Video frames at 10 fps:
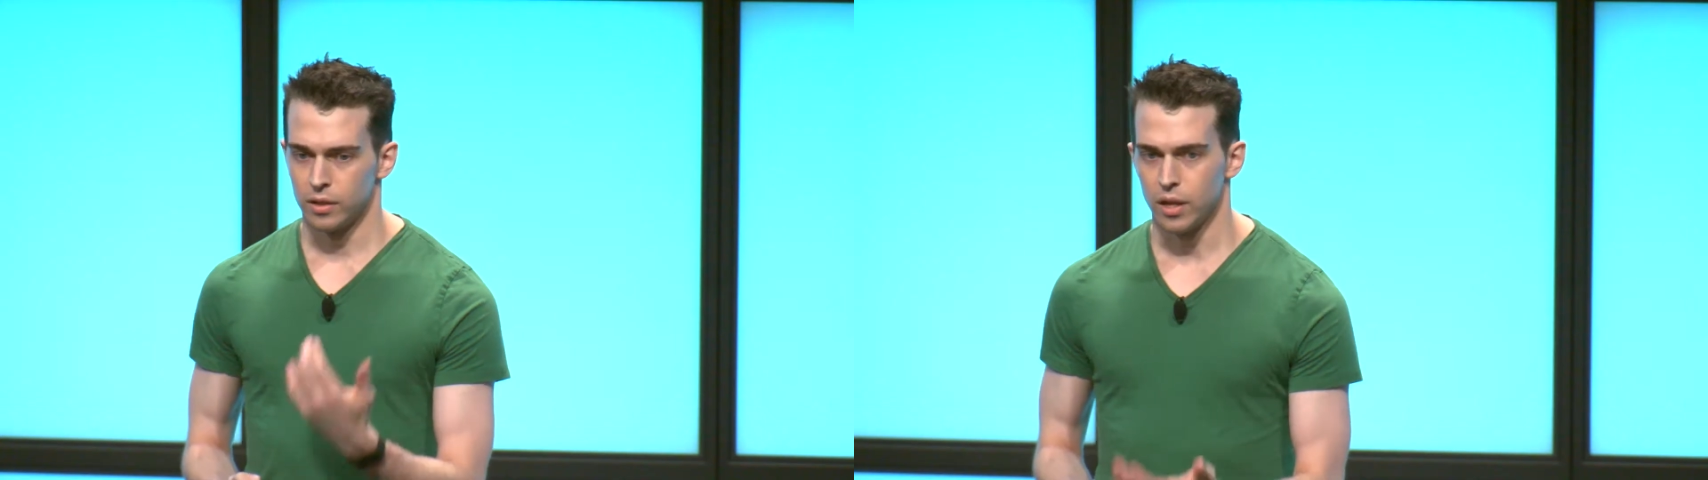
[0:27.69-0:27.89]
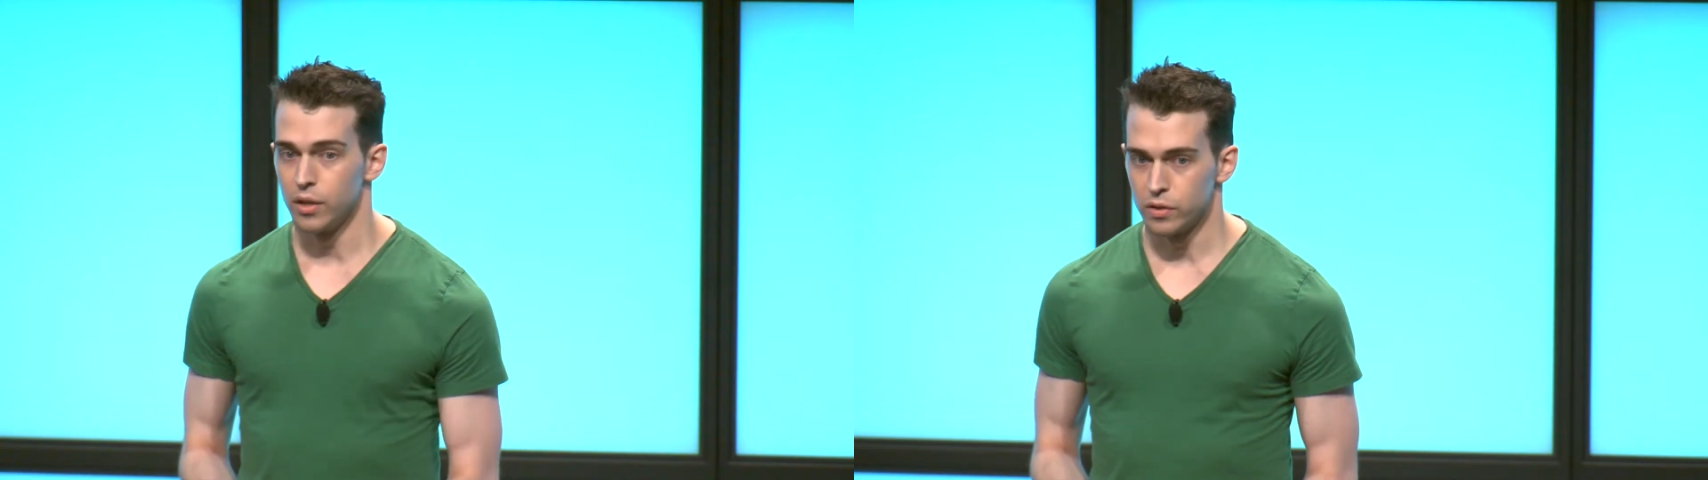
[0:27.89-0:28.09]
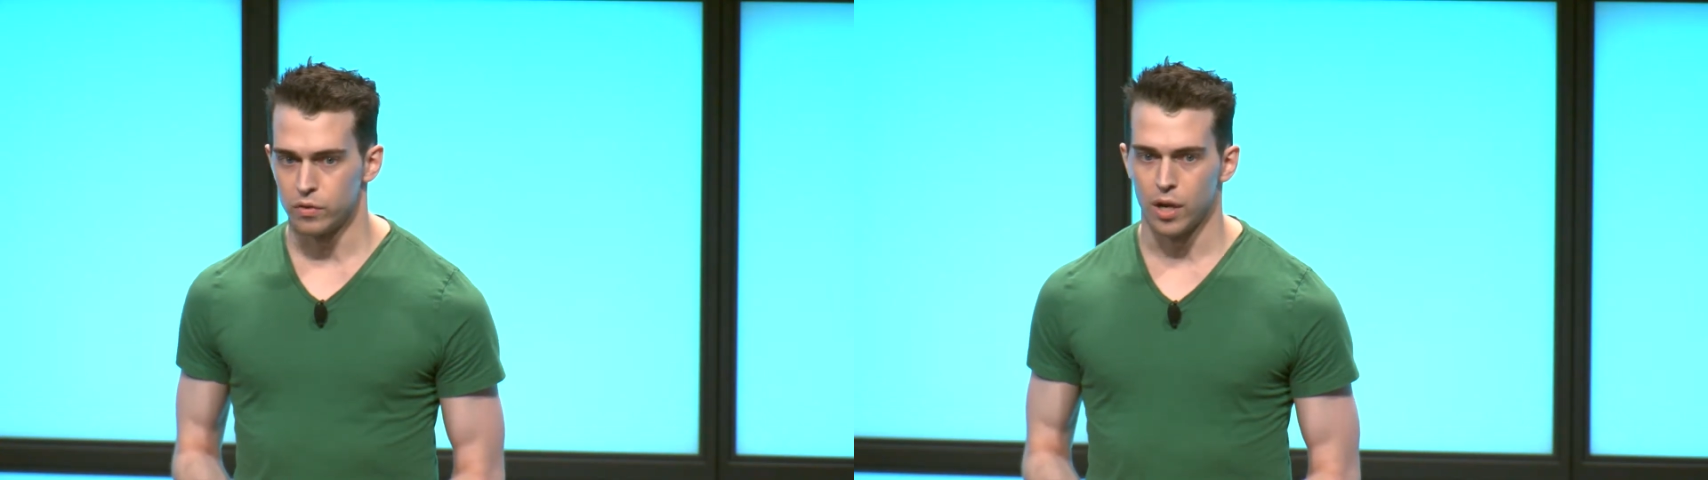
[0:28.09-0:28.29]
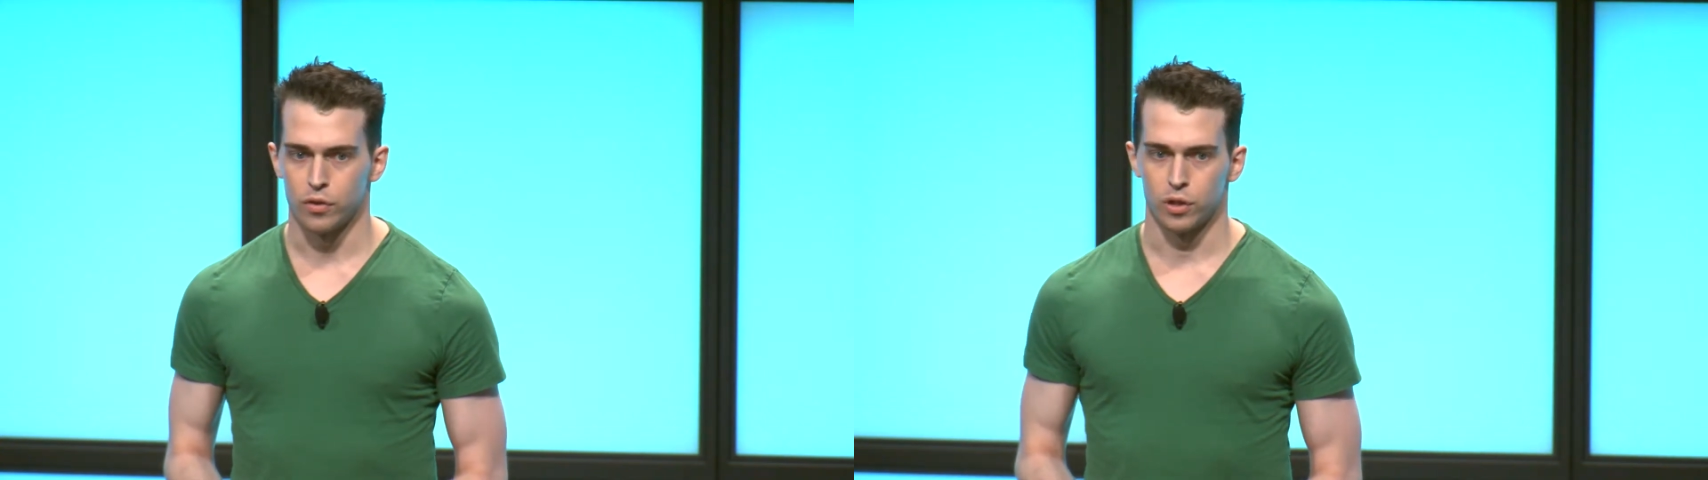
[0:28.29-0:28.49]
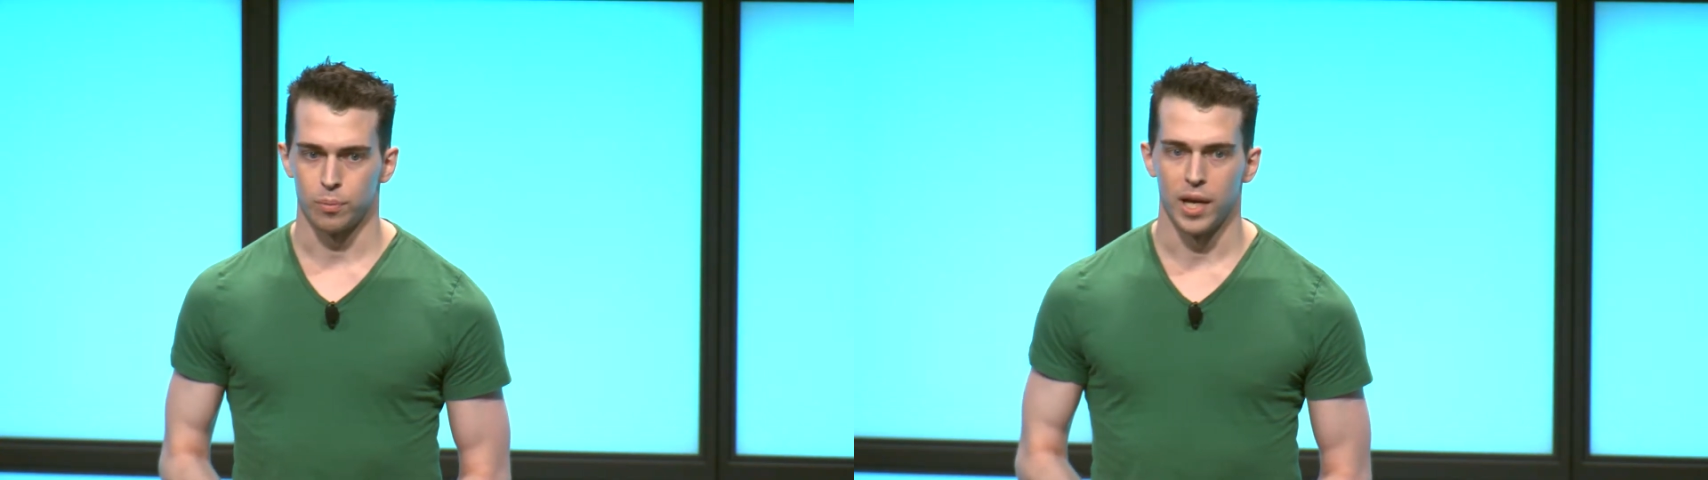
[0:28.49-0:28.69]
tons of
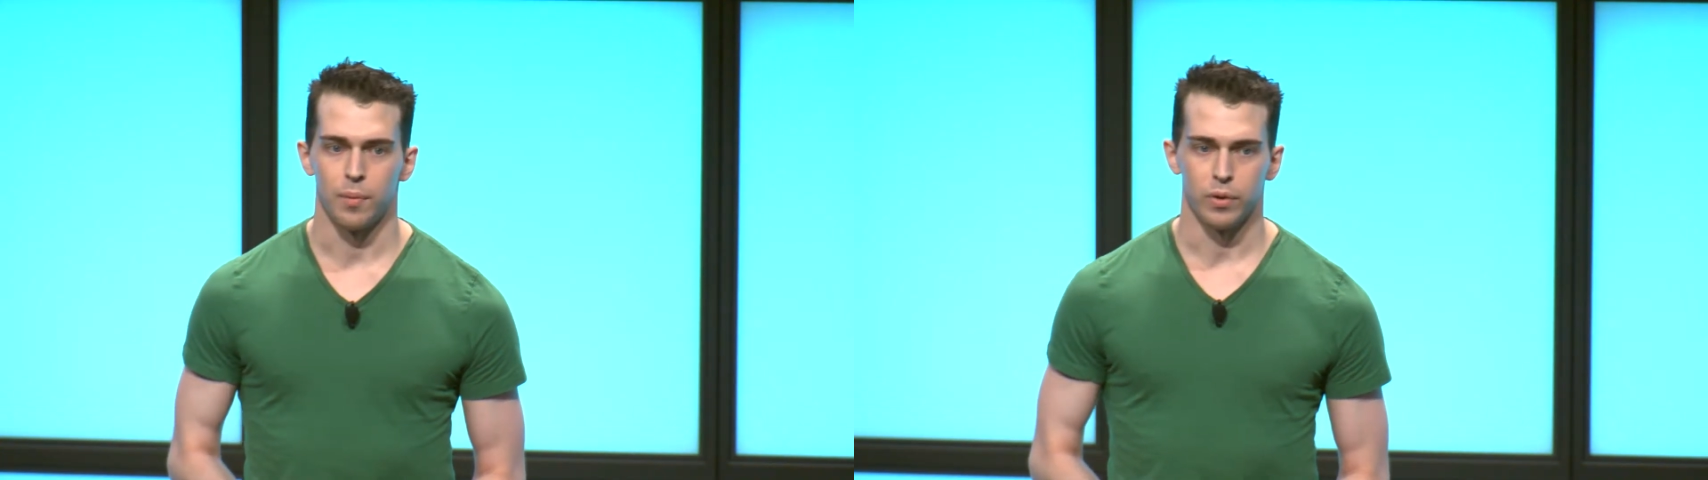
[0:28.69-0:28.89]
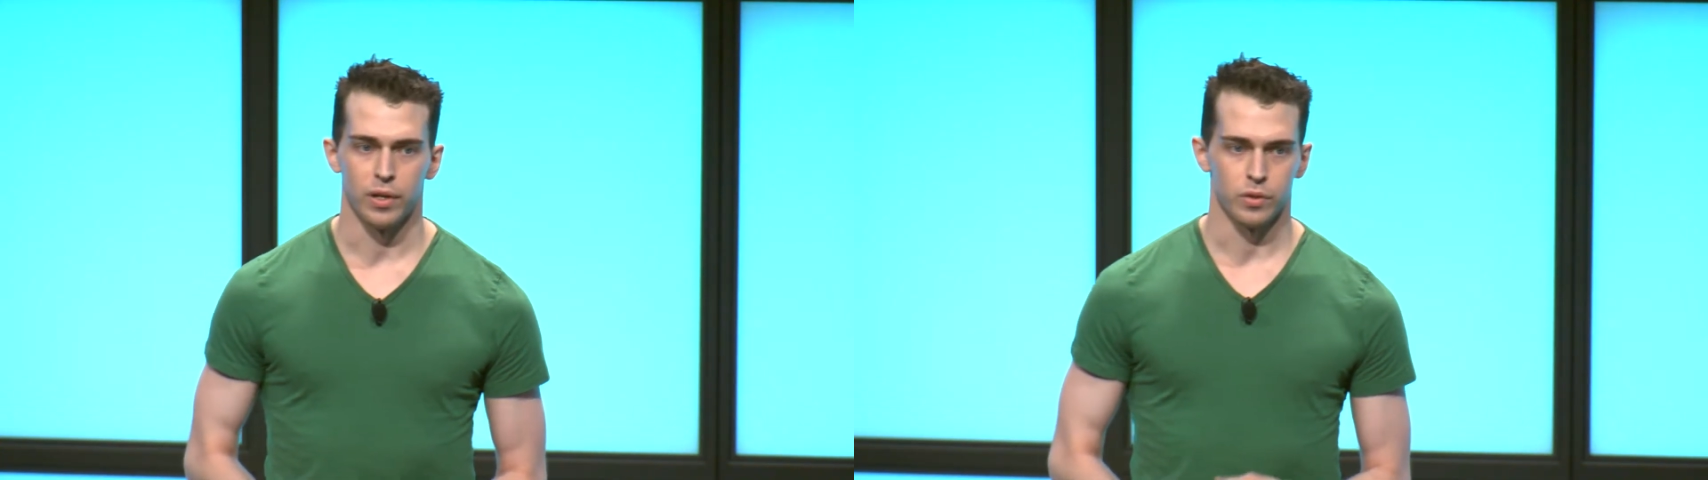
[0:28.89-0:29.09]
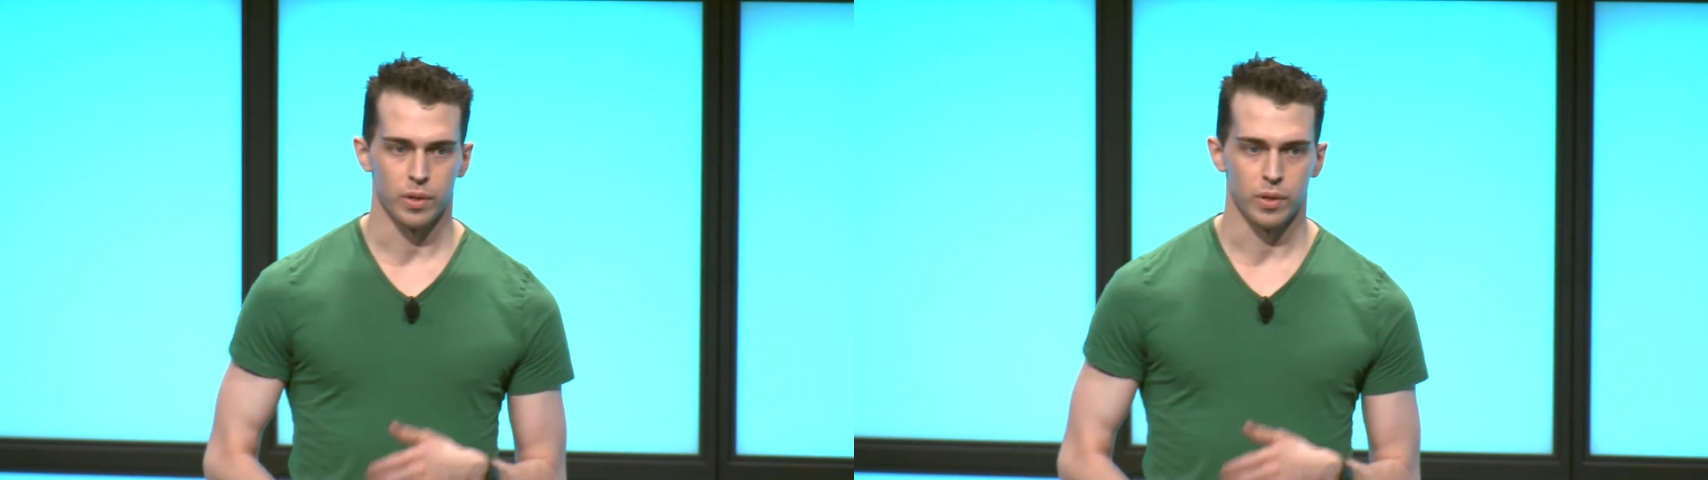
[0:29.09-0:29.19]
JavaScript libraries,